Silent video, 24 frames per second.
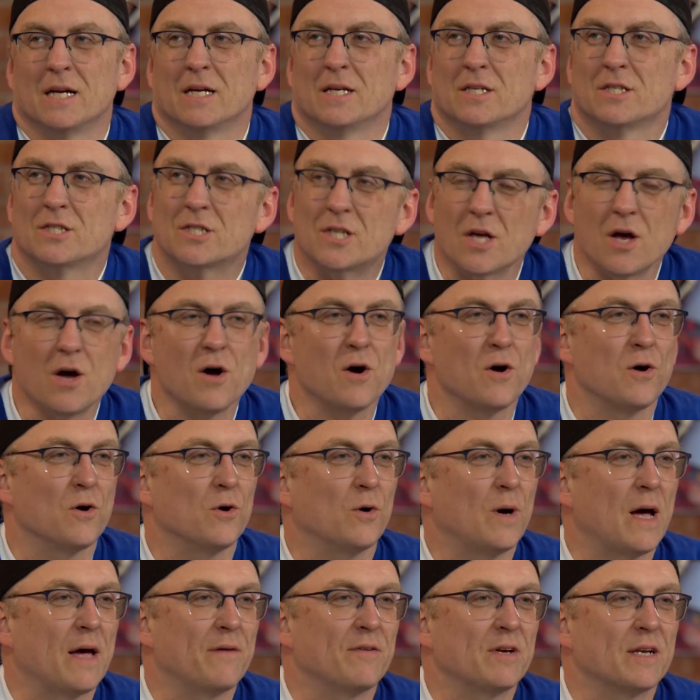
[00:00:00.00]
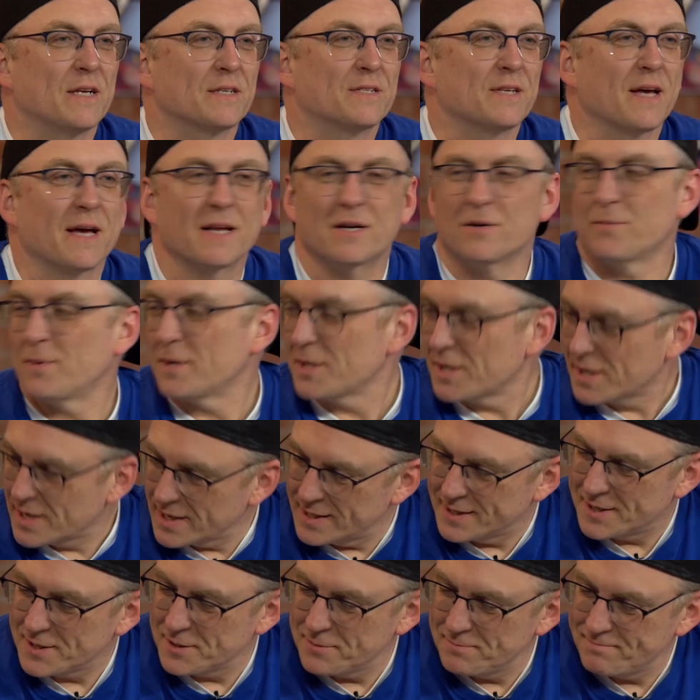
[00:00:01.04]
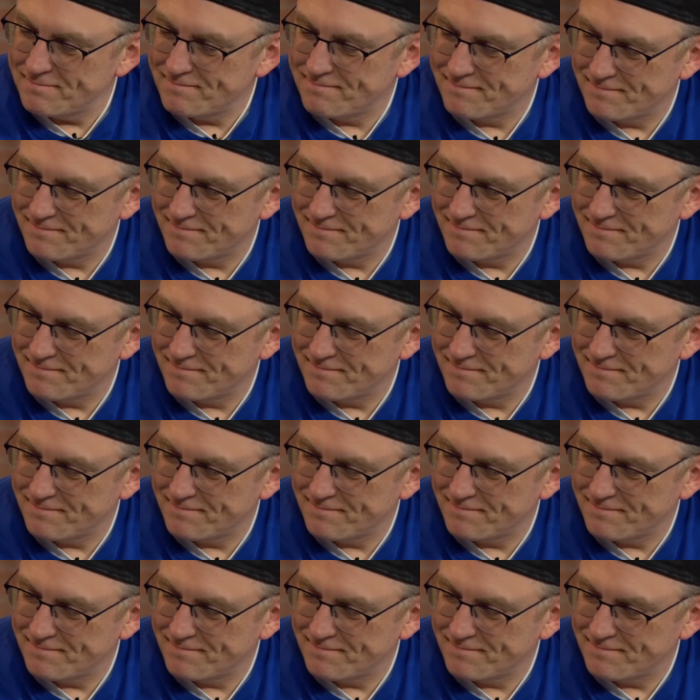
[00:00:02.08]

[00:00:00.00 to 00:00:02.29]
So, have you decided what you're gonna do?